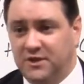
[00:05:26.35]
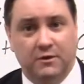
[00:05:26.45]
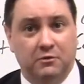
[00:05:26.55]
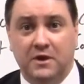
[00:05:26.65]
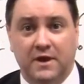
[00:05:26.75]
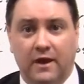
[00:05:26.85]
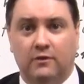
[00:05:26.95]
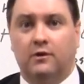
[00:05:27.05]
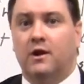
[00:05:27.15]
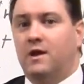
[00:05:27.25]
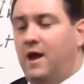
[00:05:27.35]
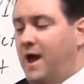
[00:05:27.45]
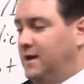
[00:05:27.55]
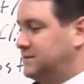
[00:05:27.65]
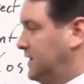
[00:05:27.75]
say retailer
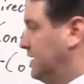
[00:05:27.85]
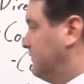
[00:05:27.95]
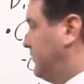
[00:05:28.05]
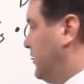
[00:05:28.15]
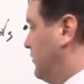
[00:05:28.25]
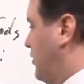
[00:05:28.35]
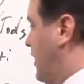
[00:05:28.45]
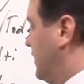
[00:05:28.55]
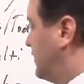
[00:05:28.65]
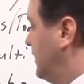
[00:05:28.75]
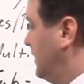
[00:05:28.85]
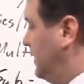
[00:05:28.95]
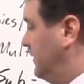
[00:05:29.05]
asking for your product,